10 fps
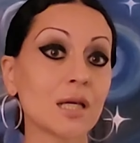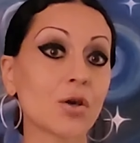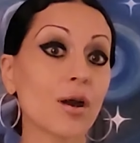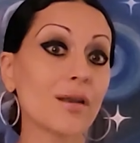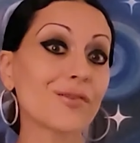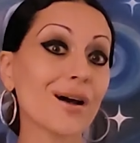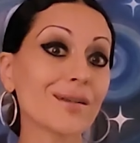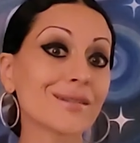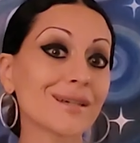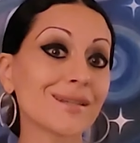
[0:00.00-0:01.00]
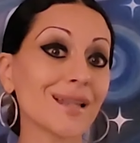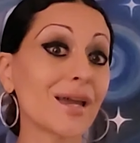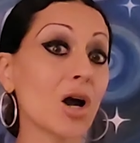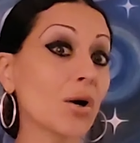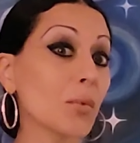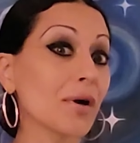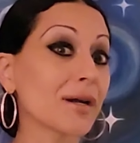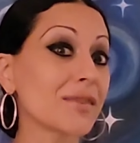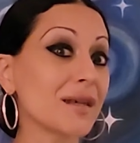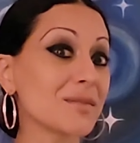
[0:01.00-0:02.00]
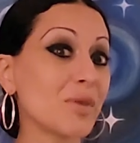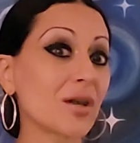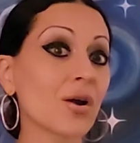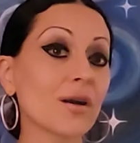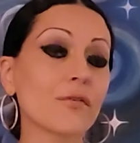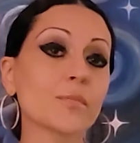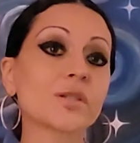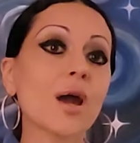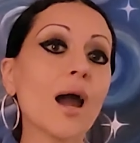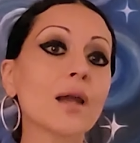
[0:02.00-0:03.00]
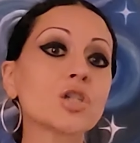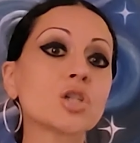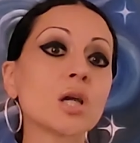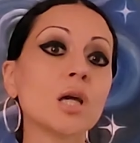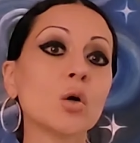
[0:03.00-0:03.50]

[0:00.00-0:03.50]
creative content like artwork that is being created from scratch,